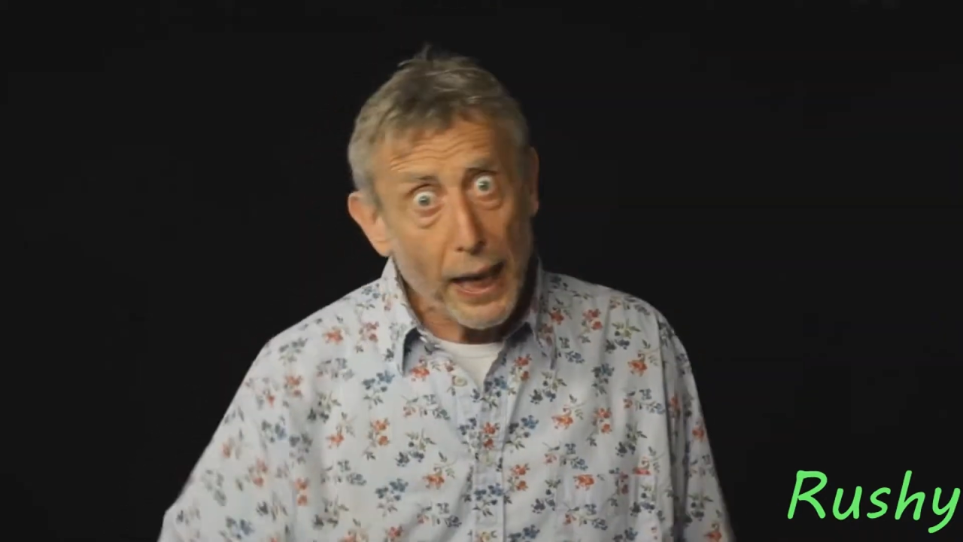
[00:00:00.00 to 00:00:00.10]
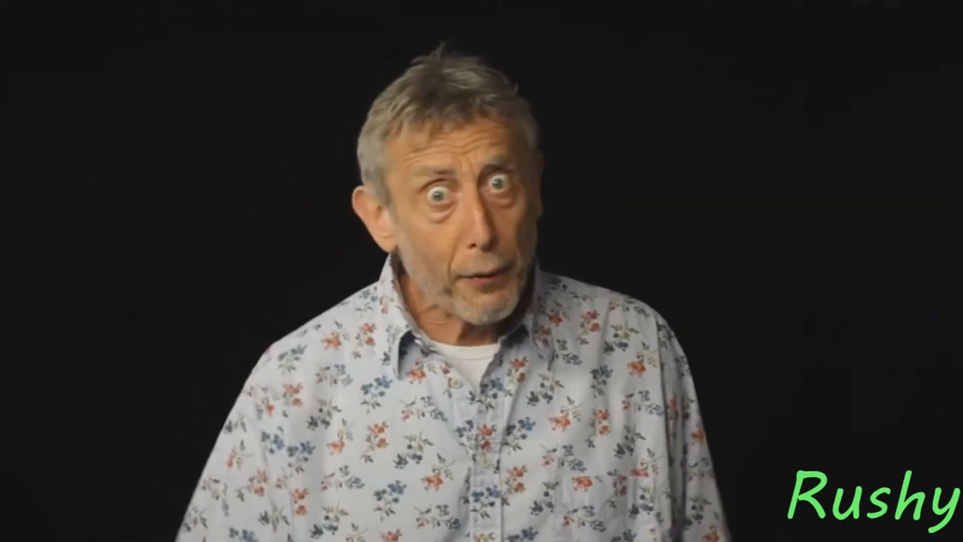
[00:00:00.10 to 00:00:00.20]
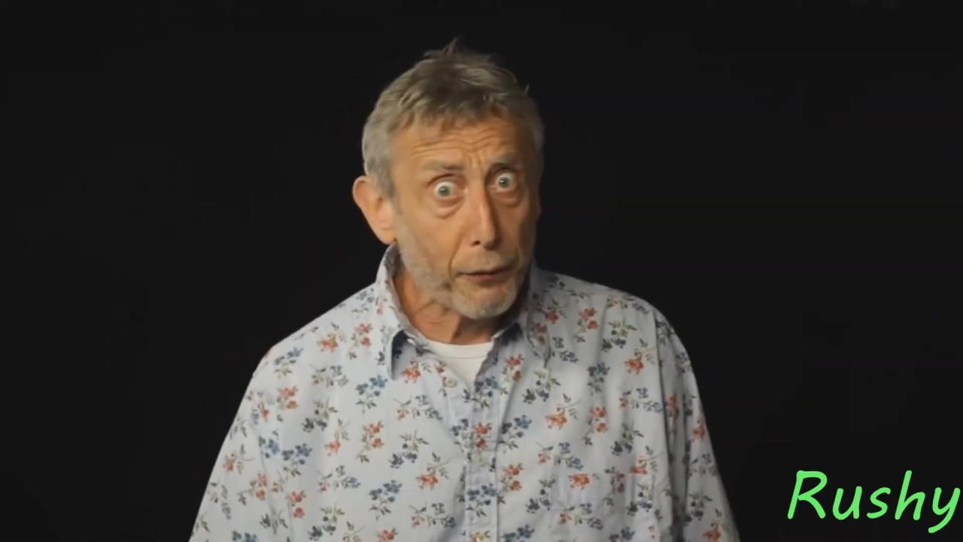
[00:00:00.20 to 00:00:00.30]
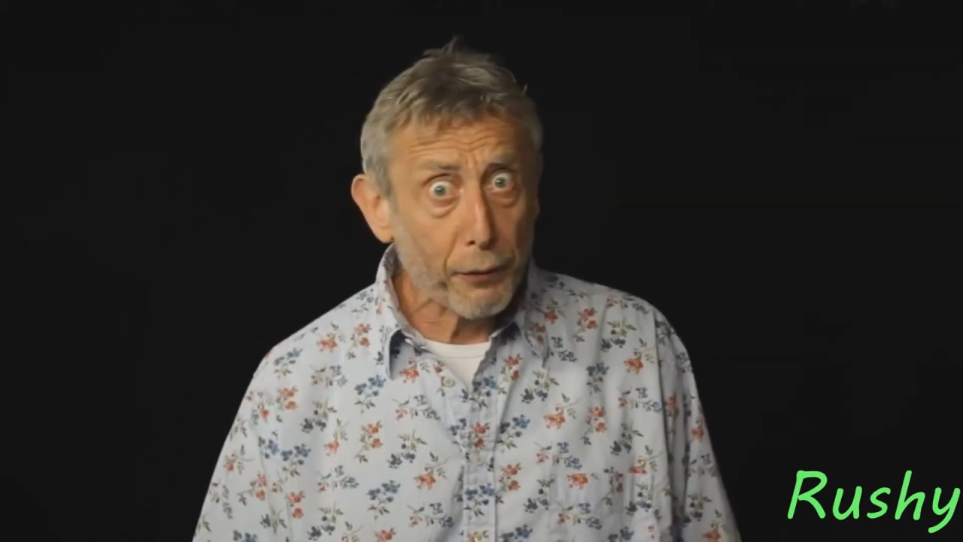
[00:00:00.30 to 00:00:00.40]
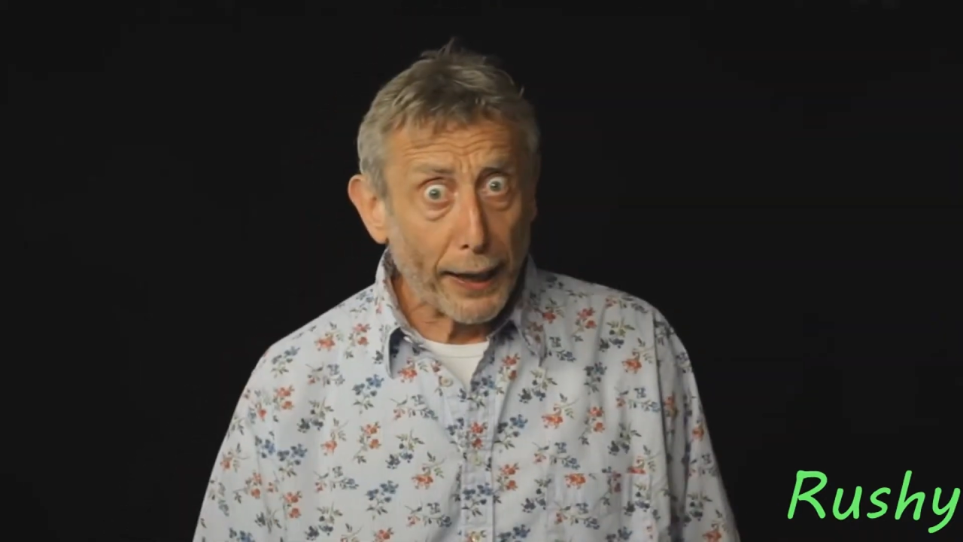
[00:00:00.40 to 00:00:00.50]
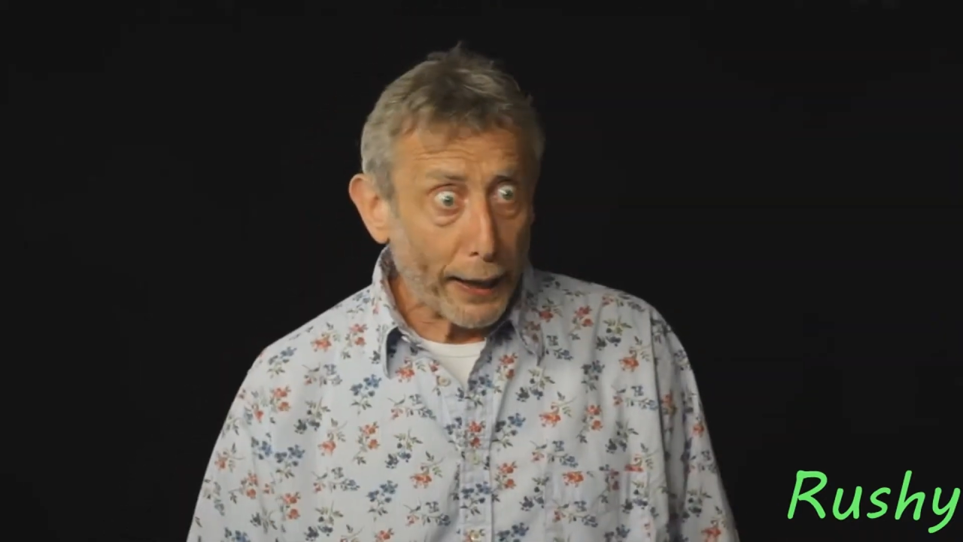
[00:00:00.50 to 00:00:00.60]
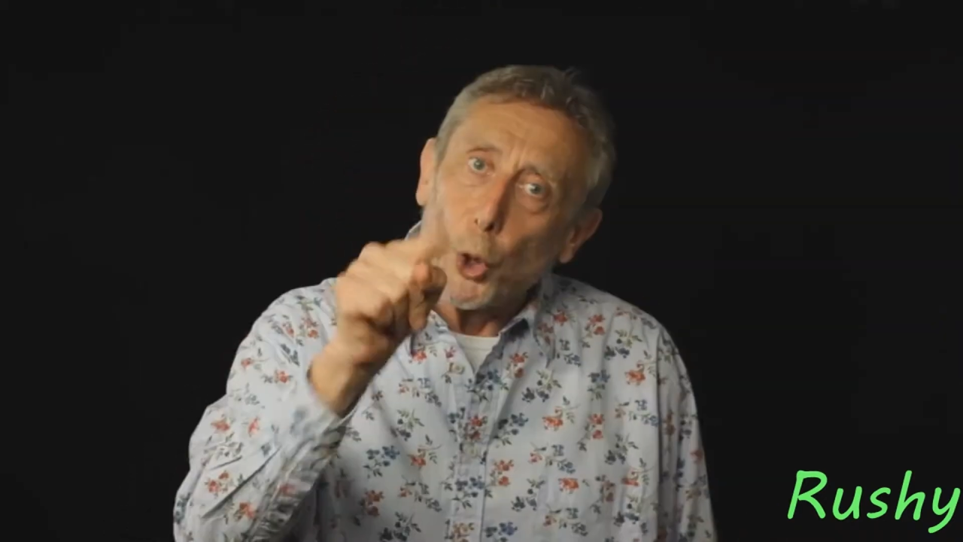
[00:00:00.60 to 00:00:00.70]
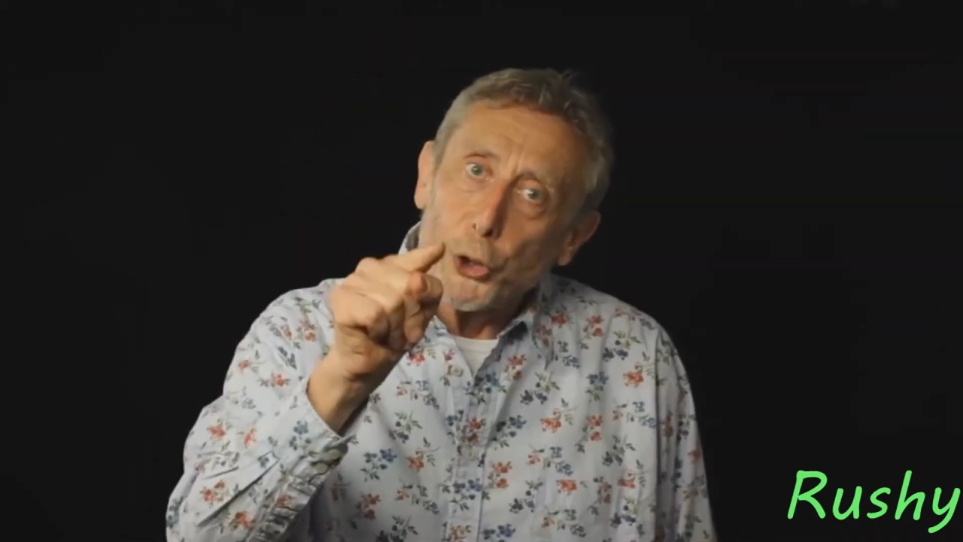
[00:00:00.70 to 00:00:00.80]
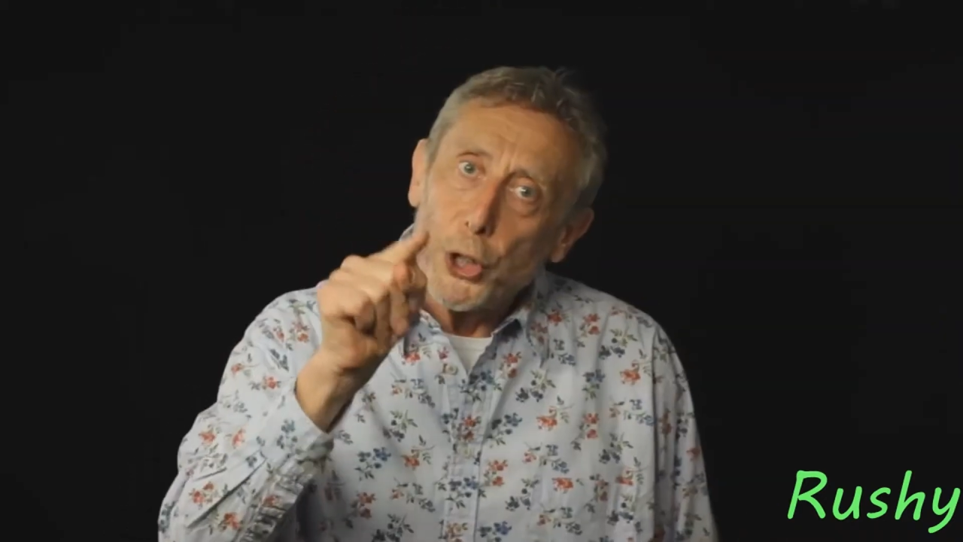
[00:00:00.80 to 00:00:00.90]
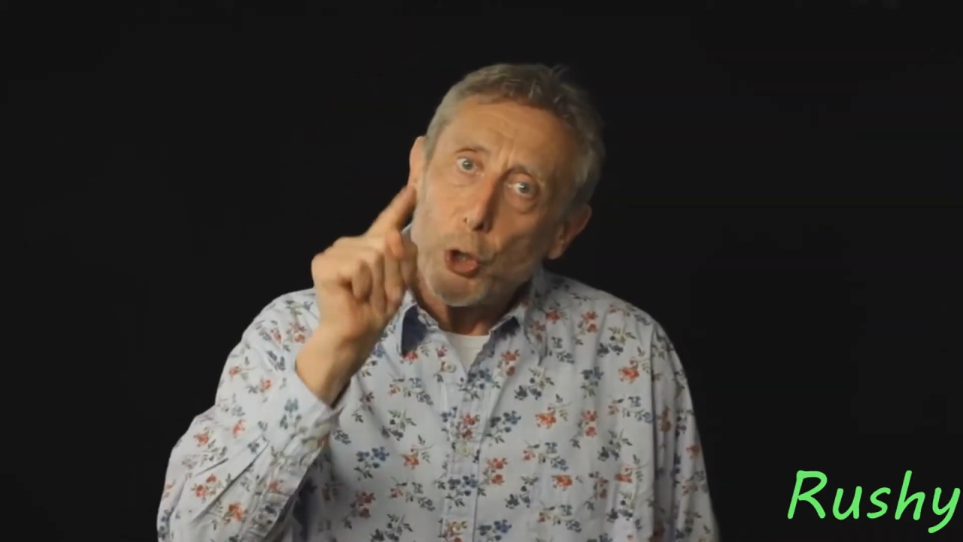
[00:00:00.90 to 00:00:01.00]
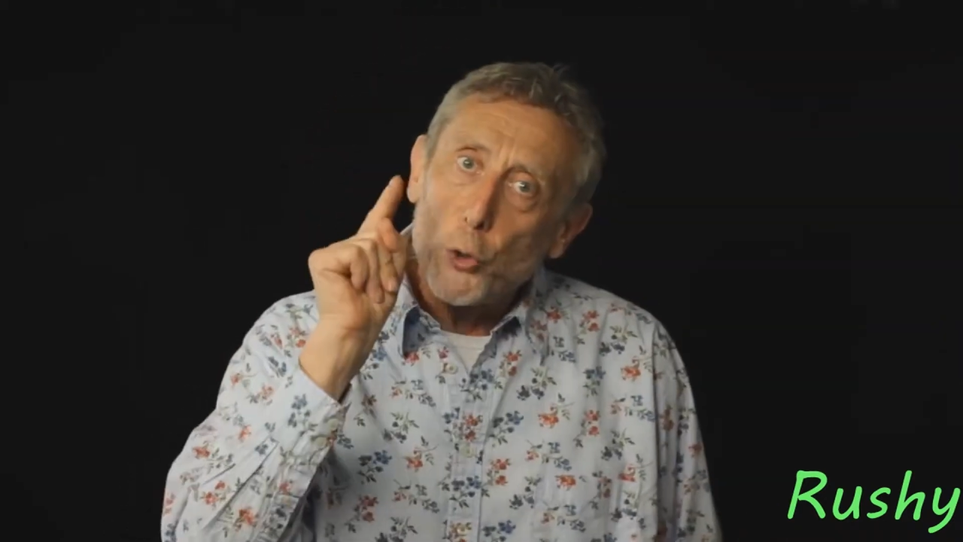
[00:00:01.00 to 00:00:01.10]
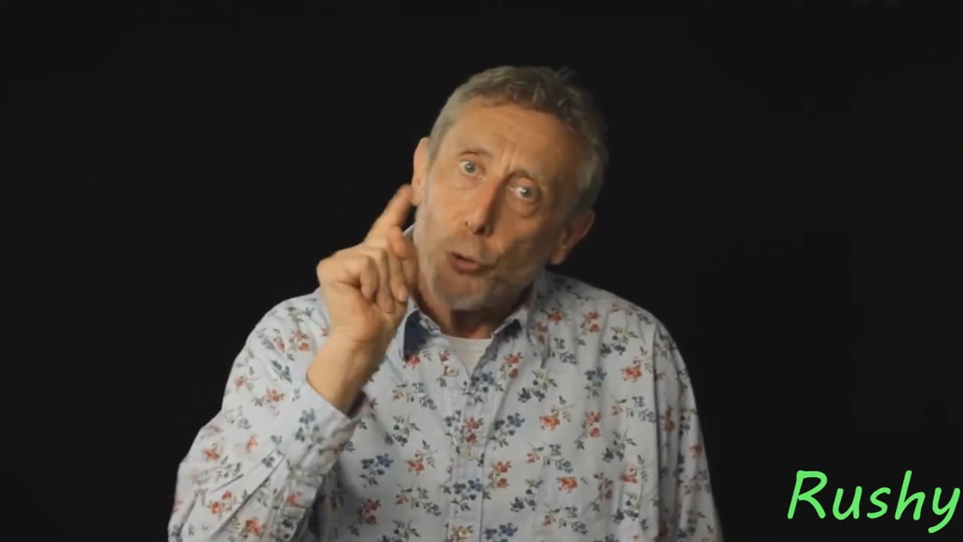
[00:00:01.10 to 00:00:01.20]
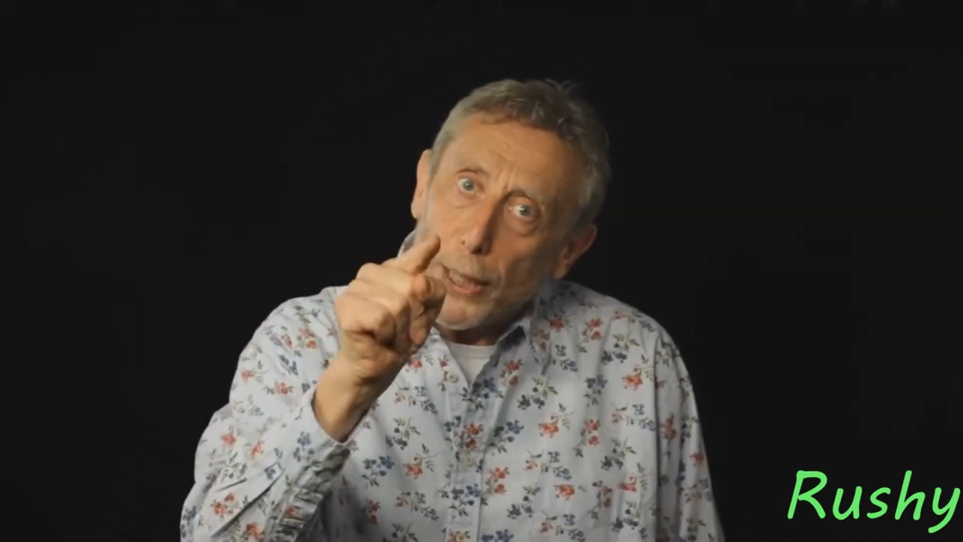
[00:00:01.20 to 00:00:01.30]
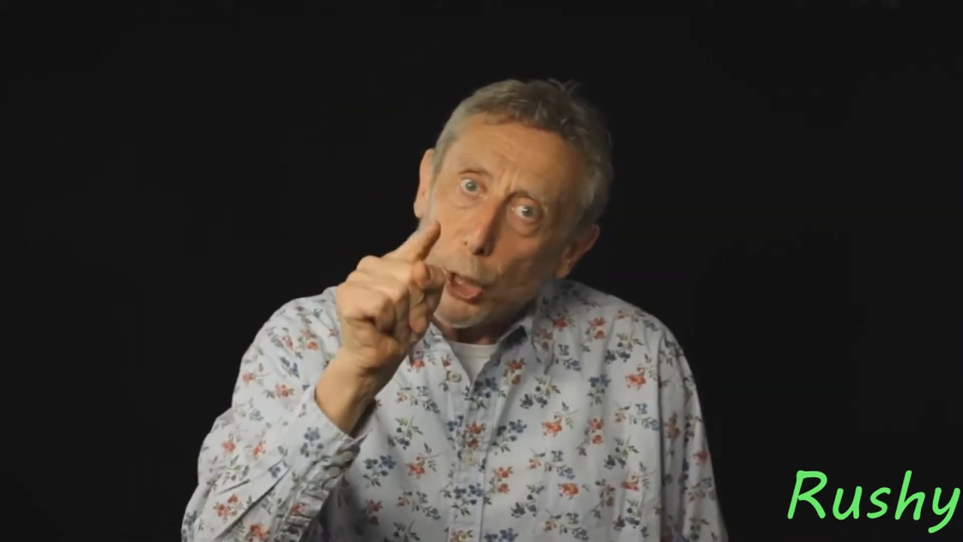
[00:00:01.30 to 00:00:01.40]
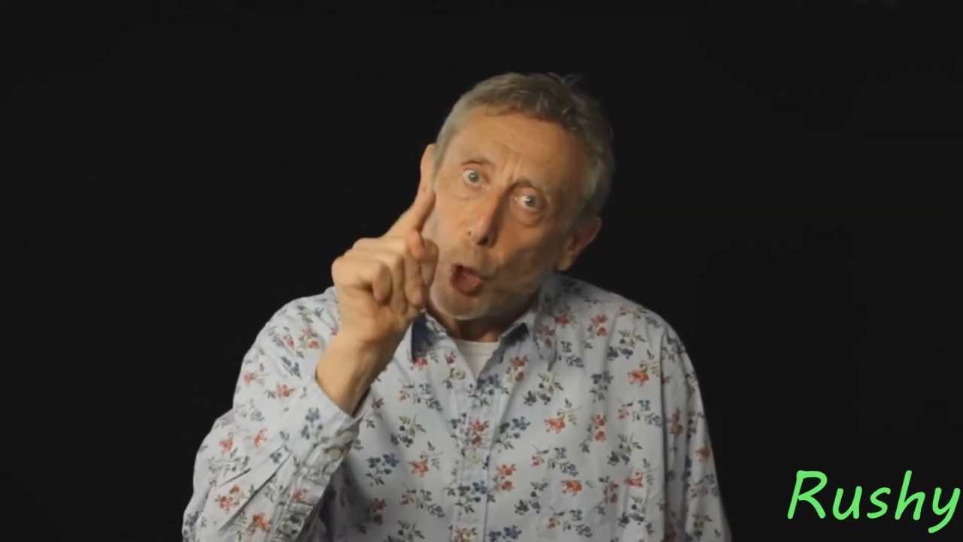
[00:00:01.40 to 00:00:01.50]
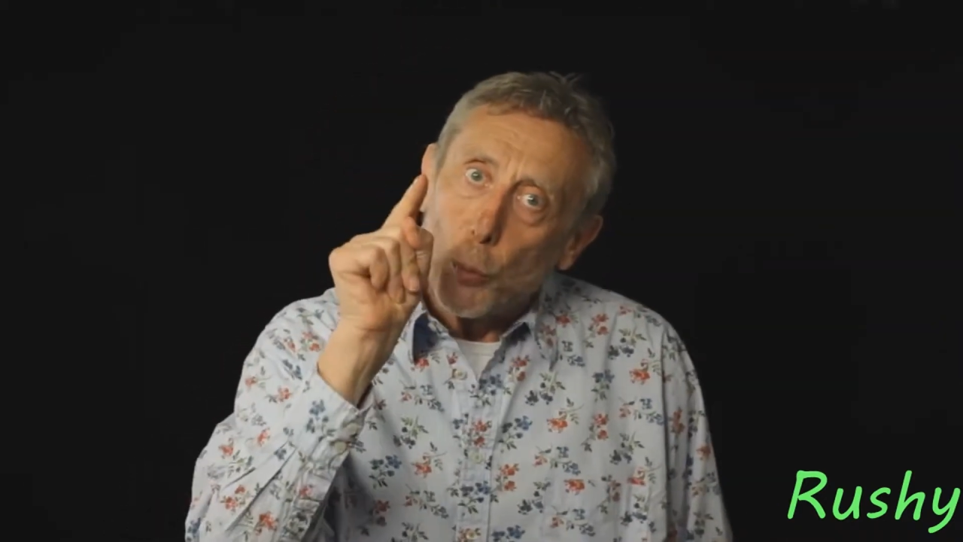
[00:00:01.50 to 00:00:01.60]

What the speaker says: another thing, what did you think